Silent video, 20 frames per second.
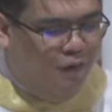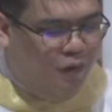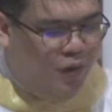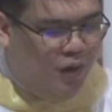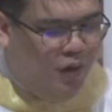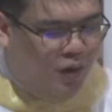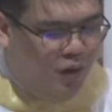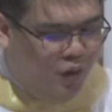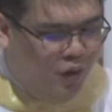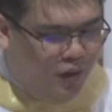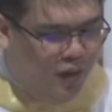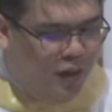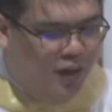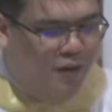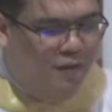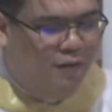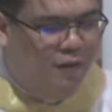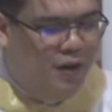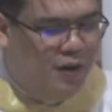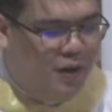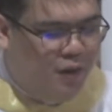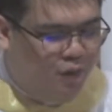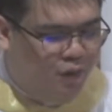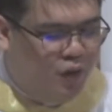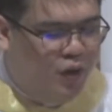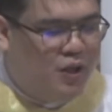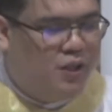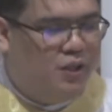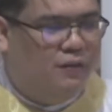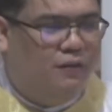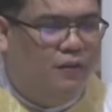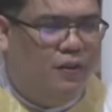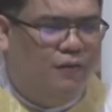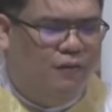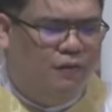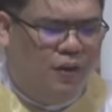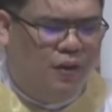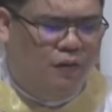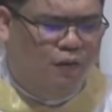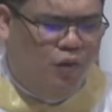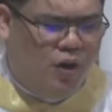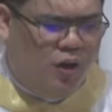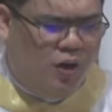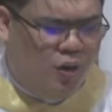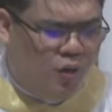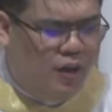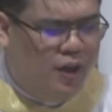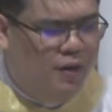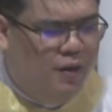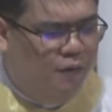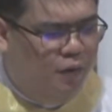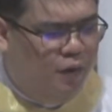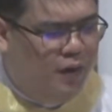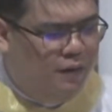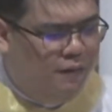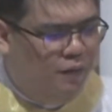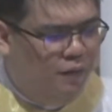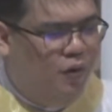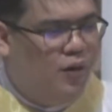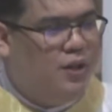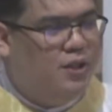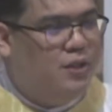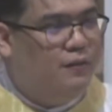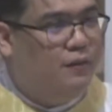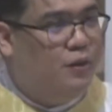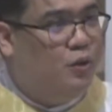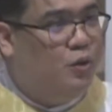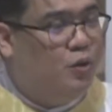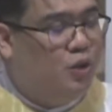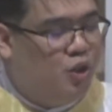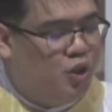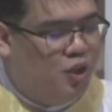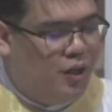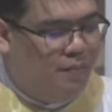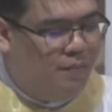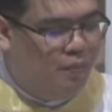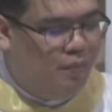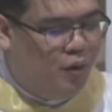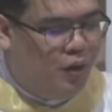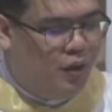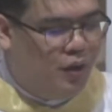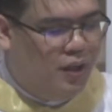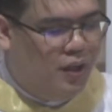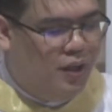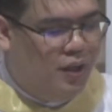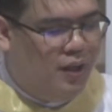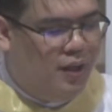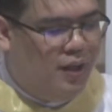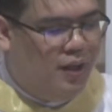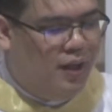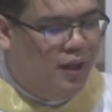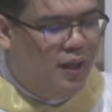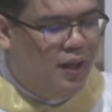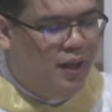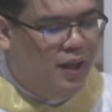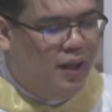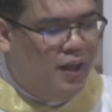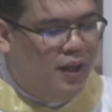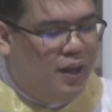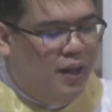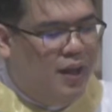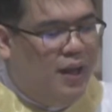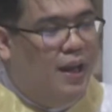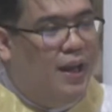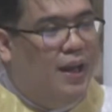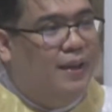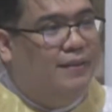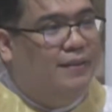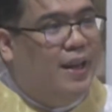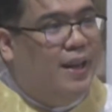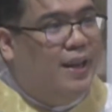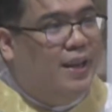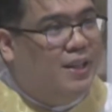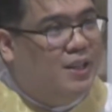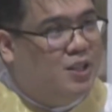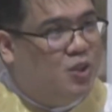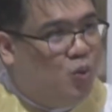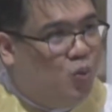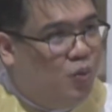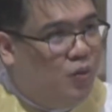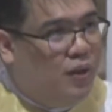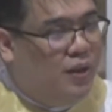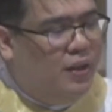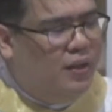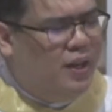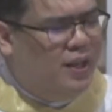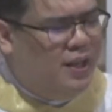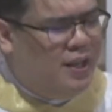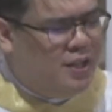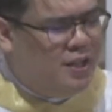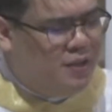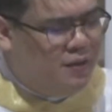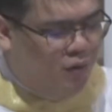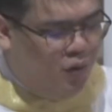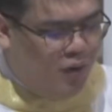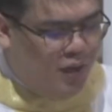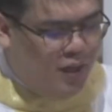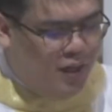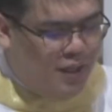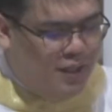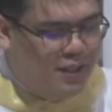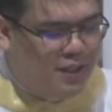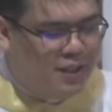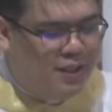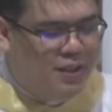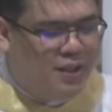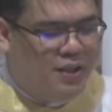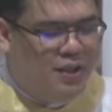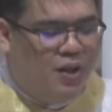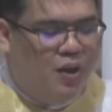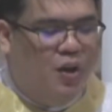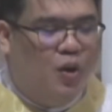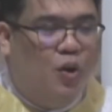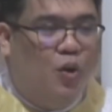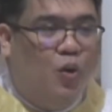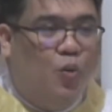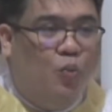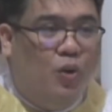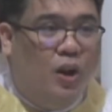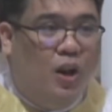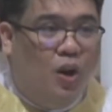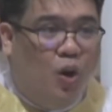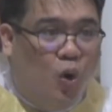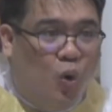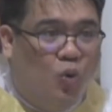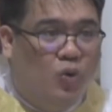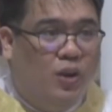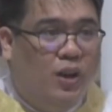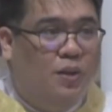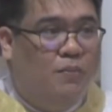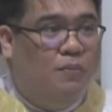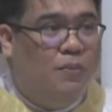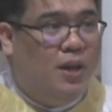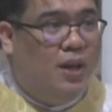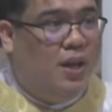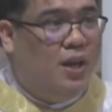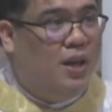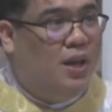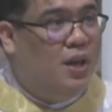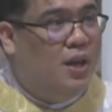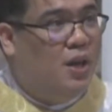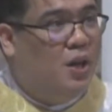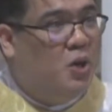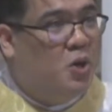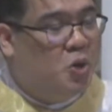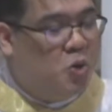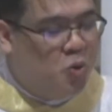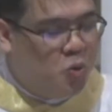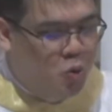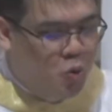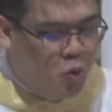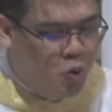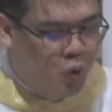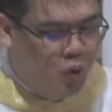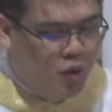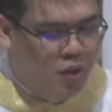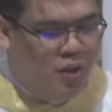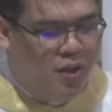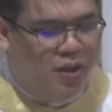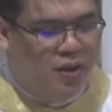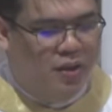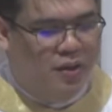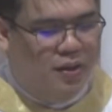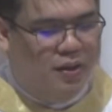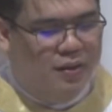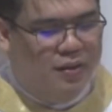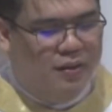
If we are looking for the voice of the good shepherd, then its voice will only be good.